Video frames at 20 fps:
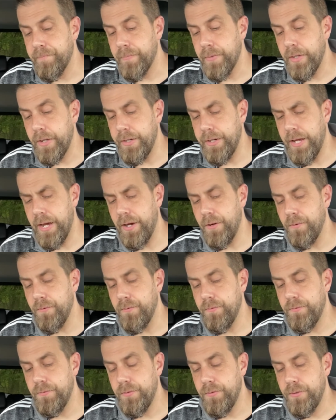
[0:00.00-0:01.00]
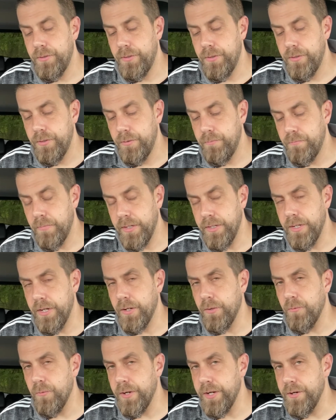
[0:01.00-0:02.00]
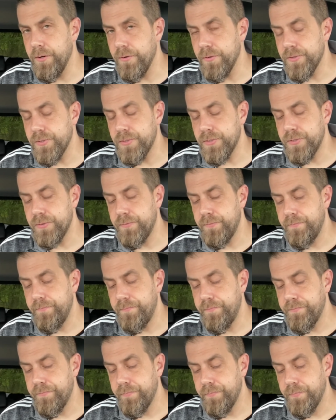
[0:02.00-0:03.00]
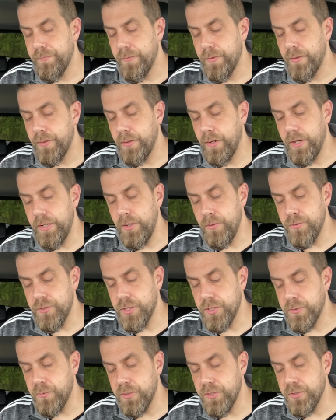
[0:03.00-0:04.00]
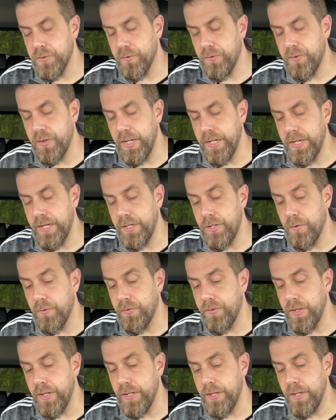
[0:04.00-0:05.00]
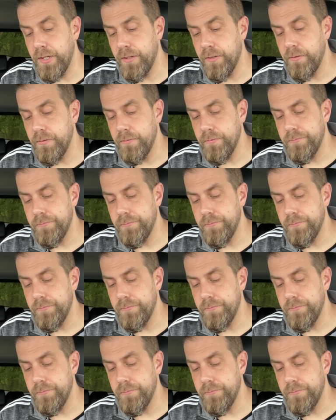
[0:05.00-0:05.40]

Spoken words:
Now, my young readers, I know just what you're thinking. You're thinking,